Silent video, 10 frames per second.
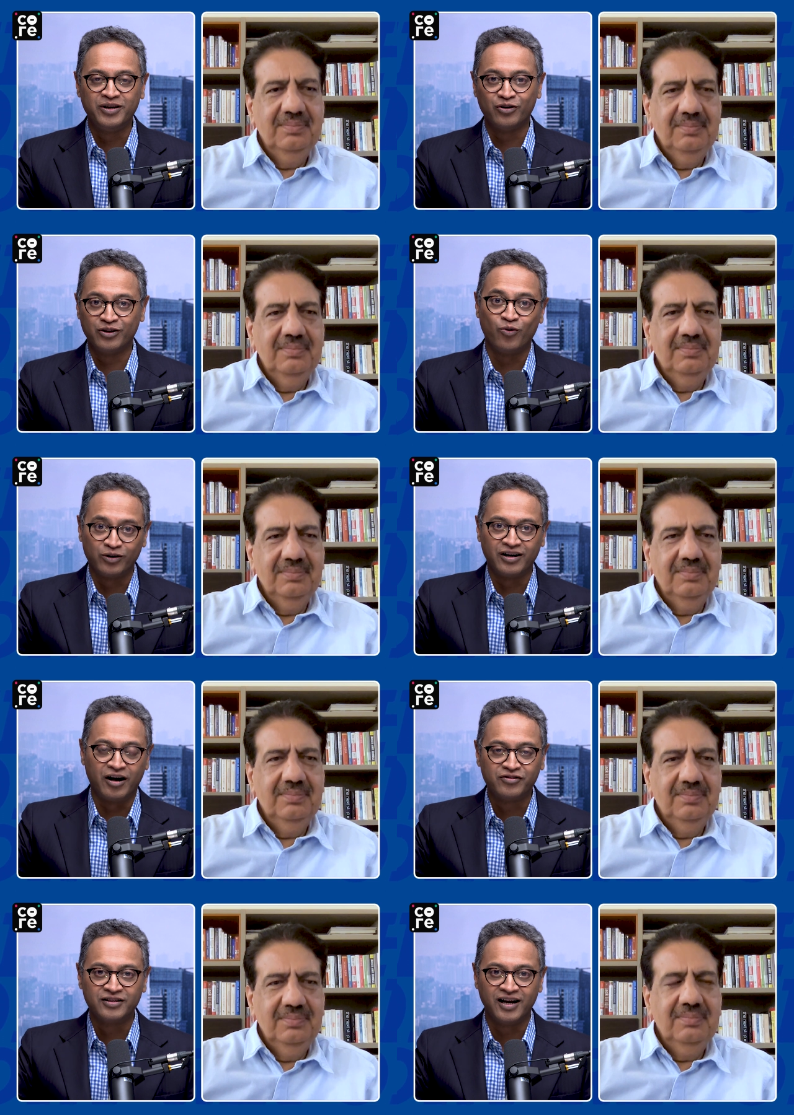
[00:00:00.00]
Speaker 1: to be or the
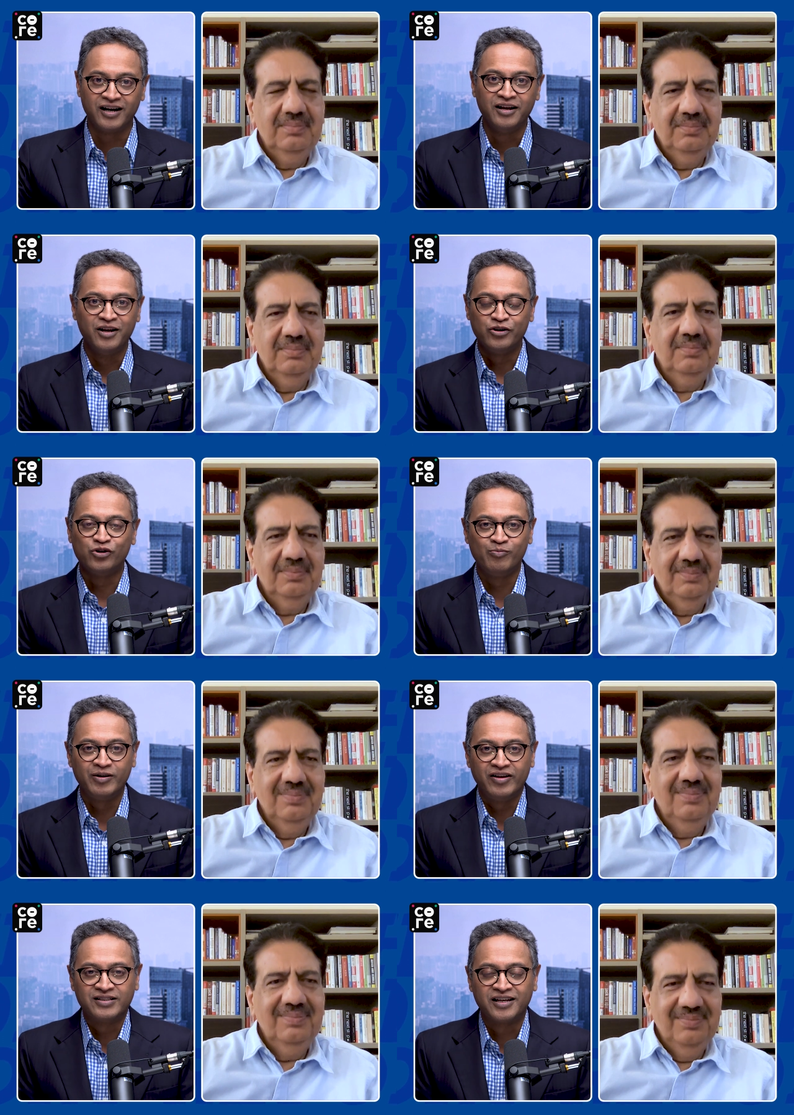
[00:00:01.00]
quarter after that
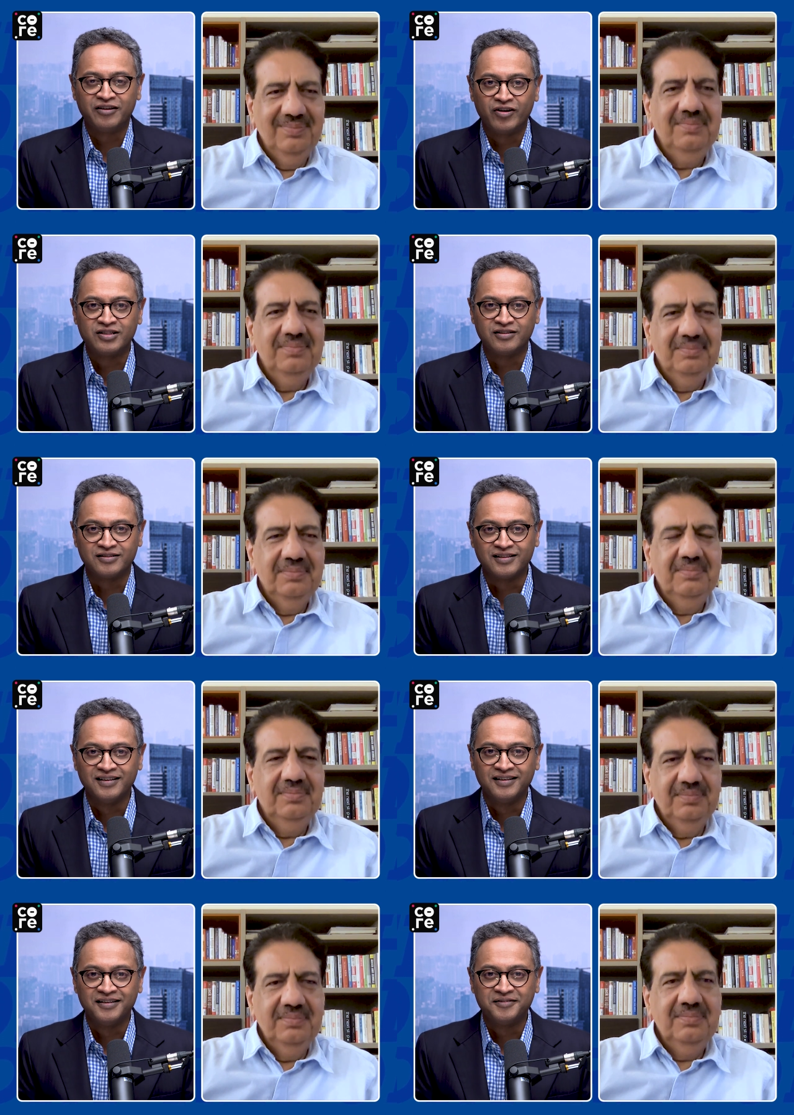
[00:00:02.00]
you'll be facing investors.
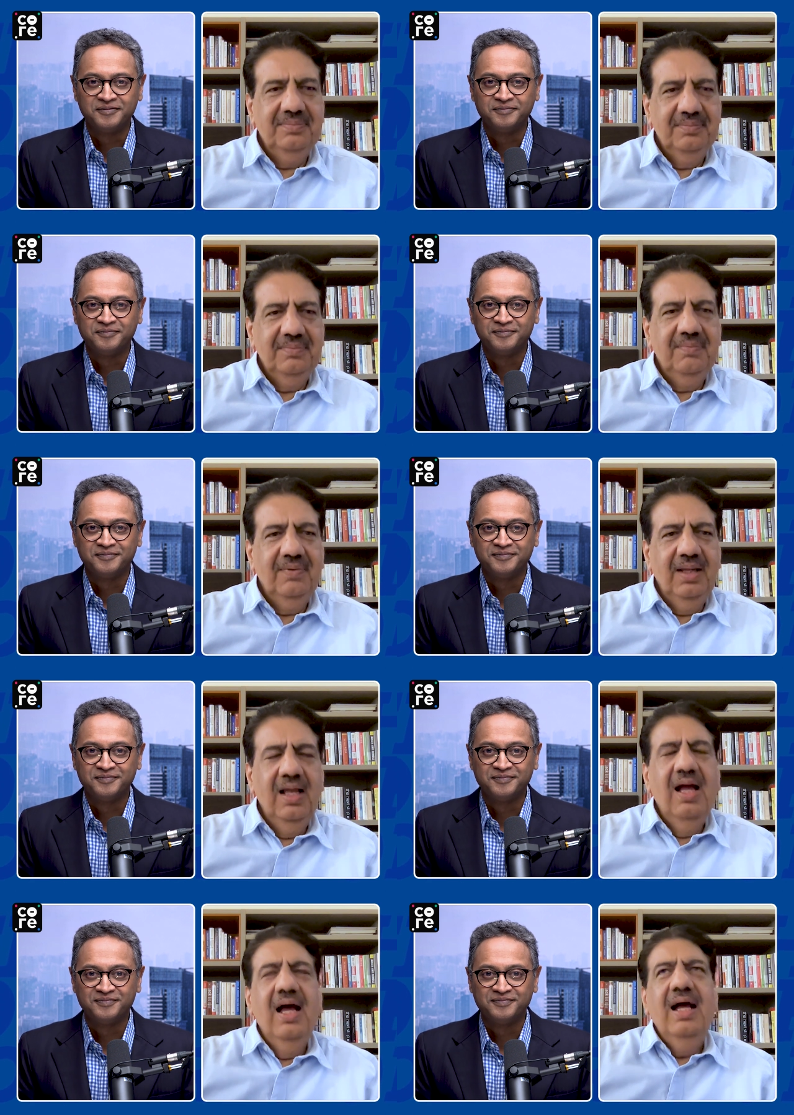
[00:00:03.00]

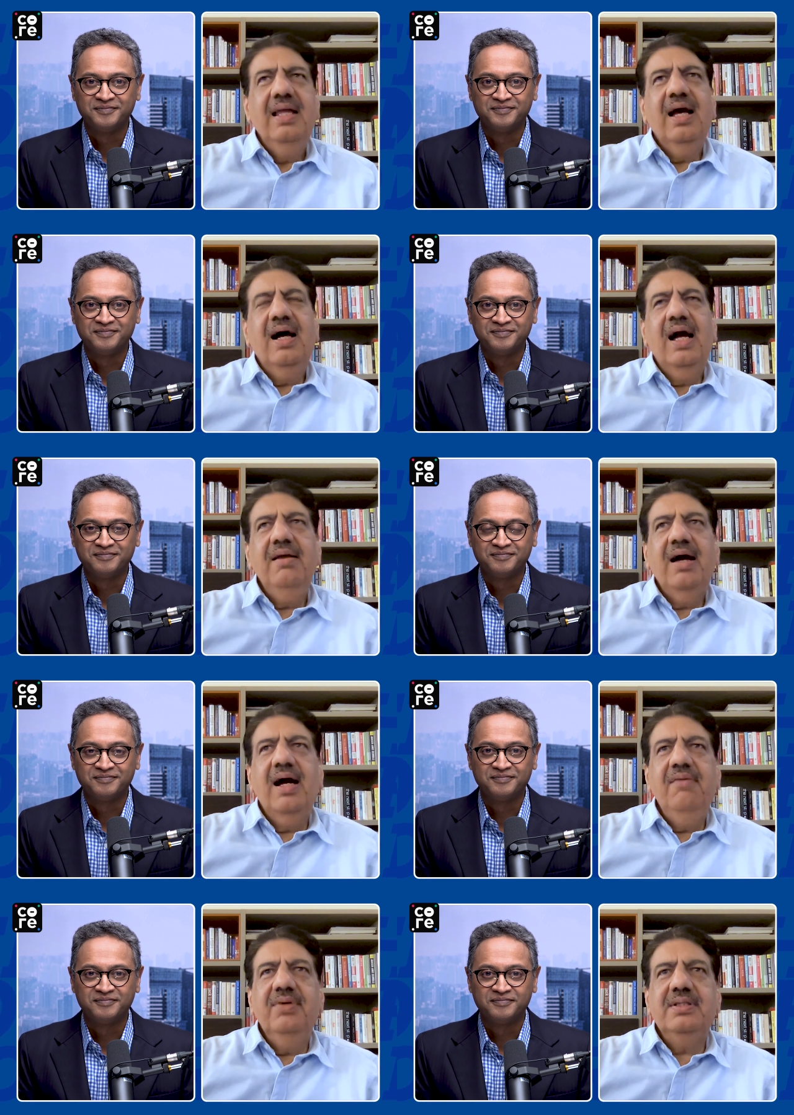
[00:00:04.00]
Speaker 2: Yeah, I,
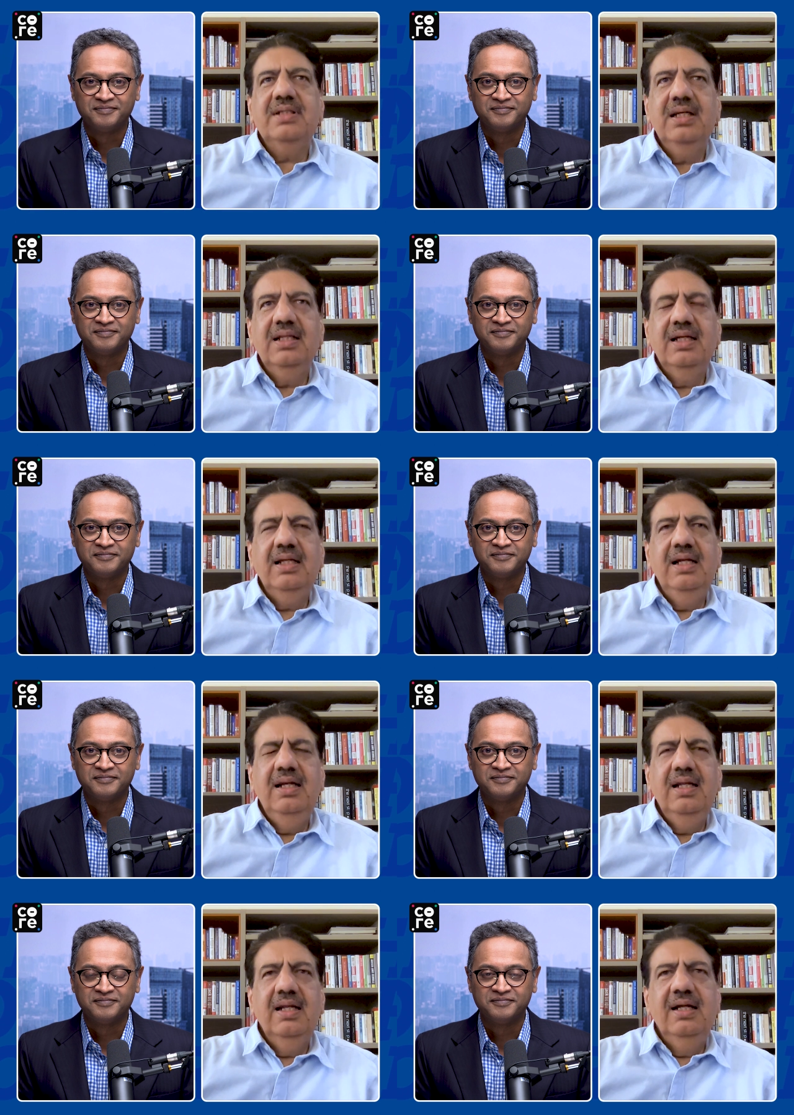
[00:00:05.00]
I would say that
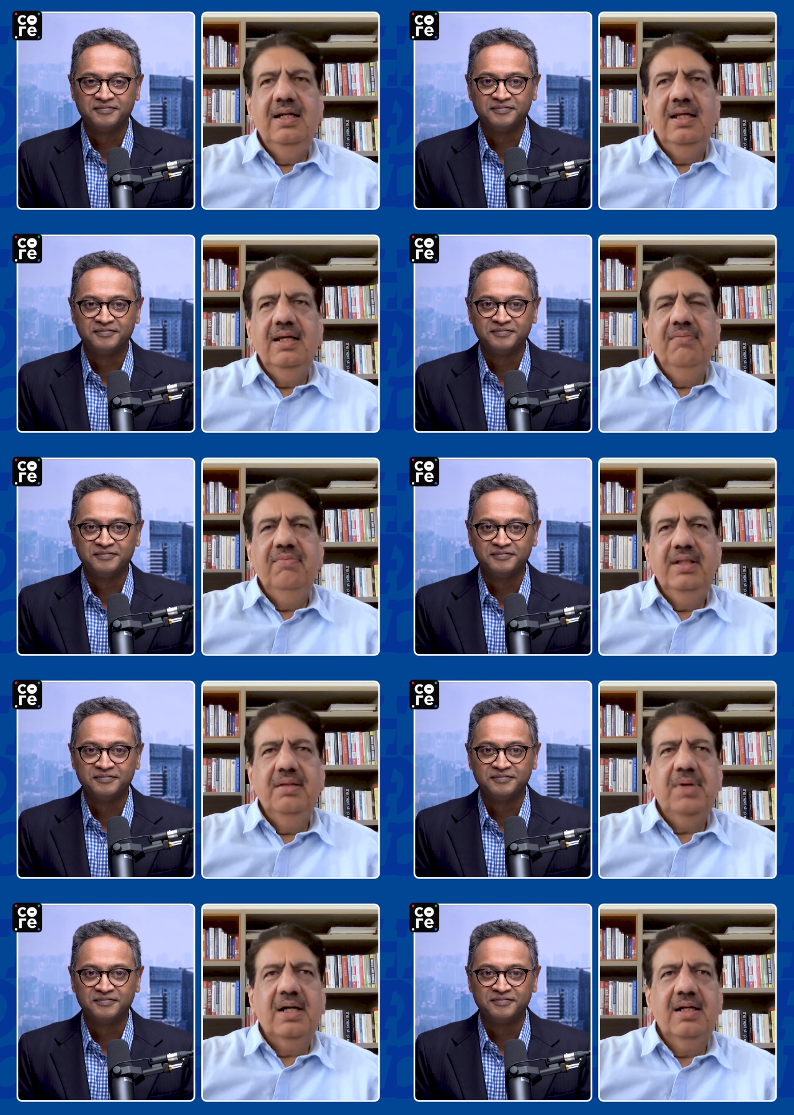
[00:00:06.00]
Indian IT, with the
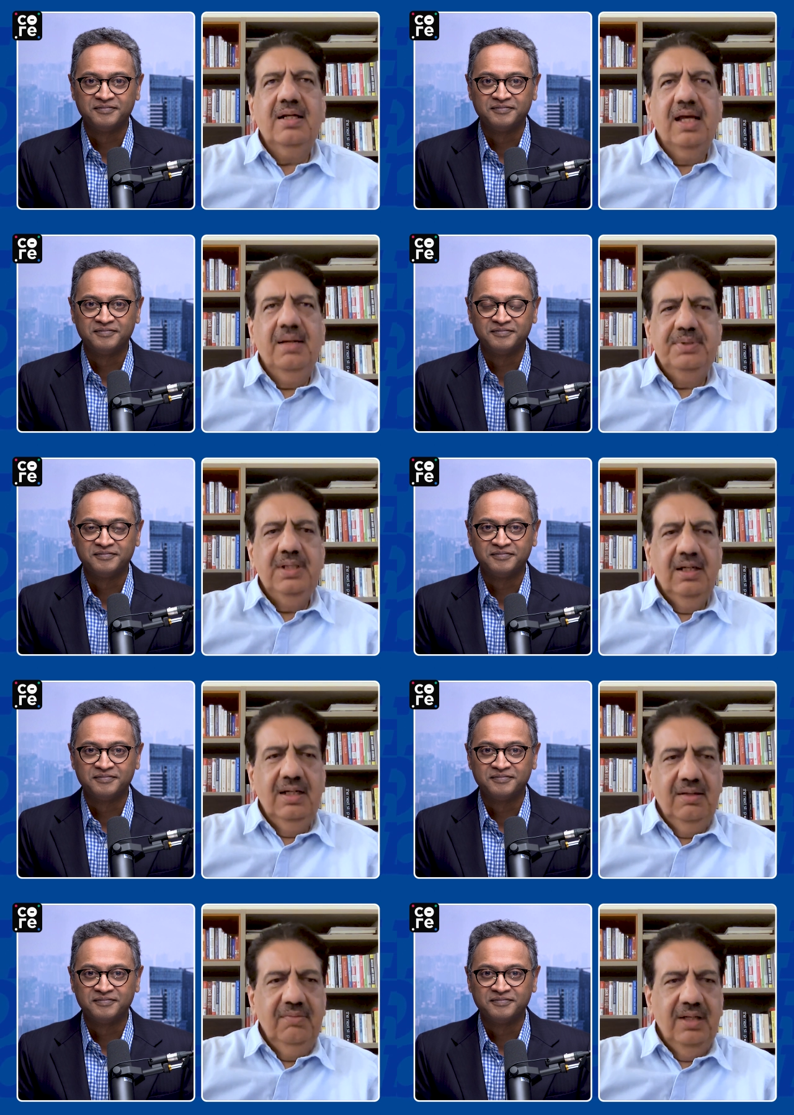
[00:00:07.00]
market caps they
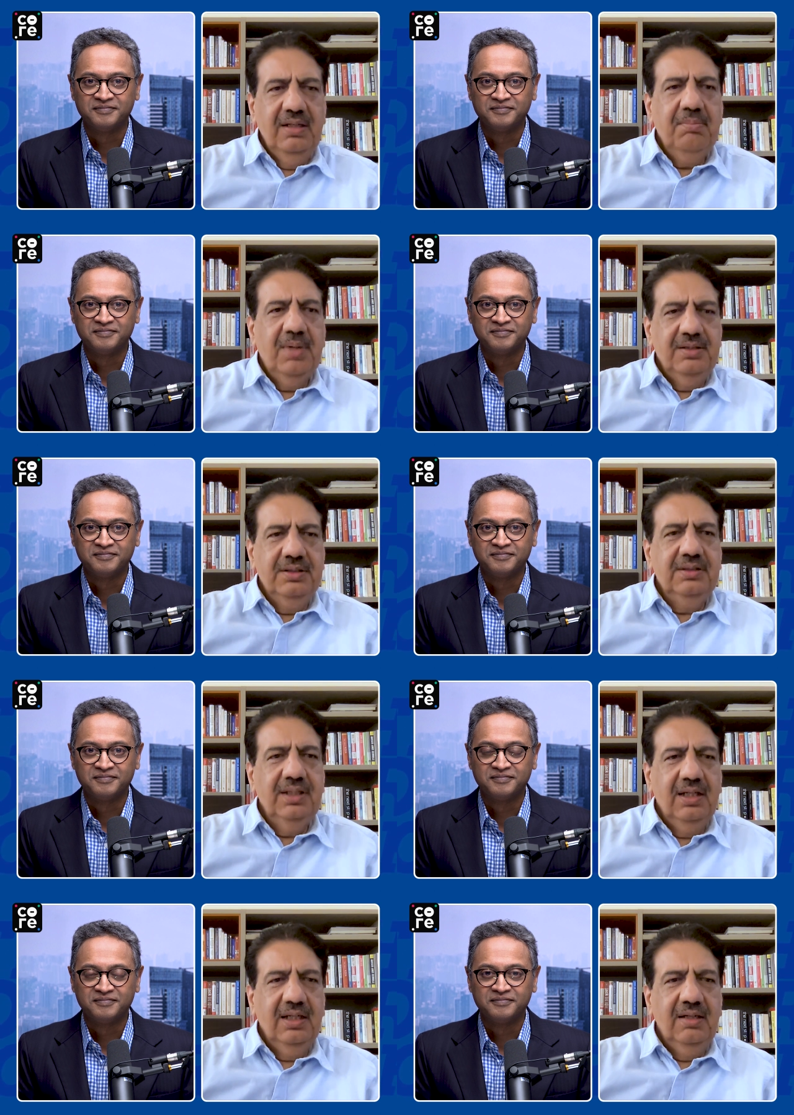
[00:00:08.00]
have and the margins they
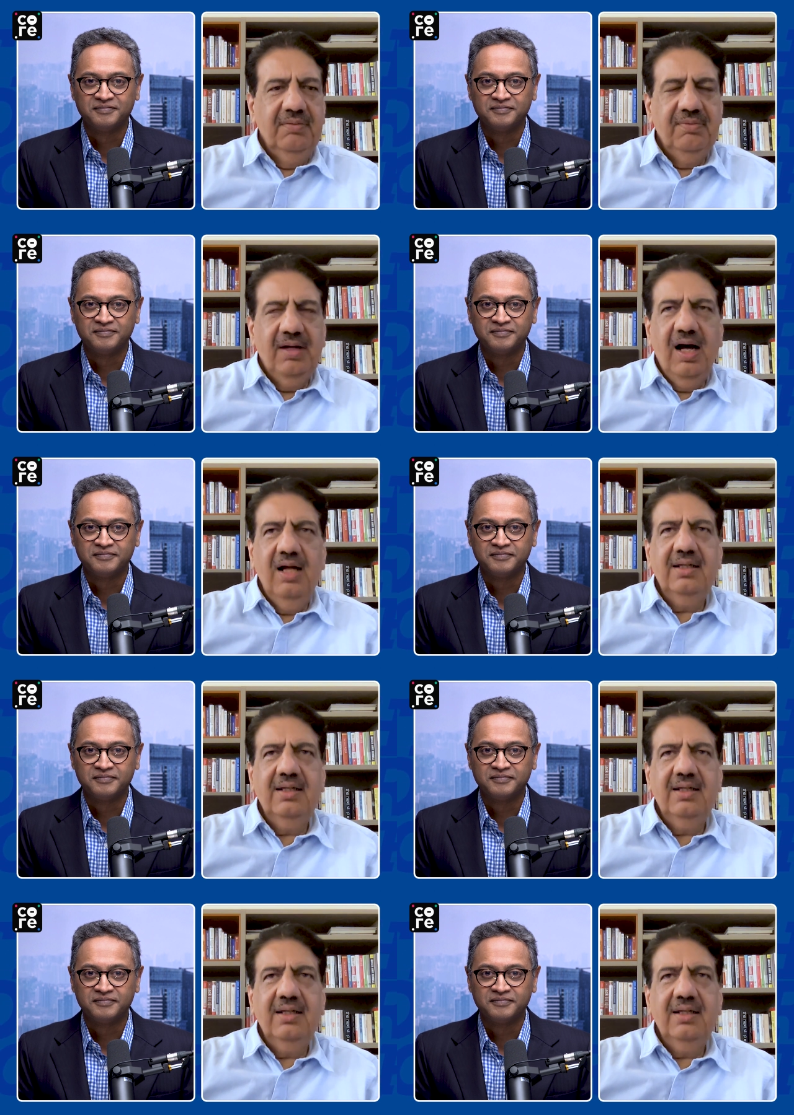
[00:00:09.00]
have, are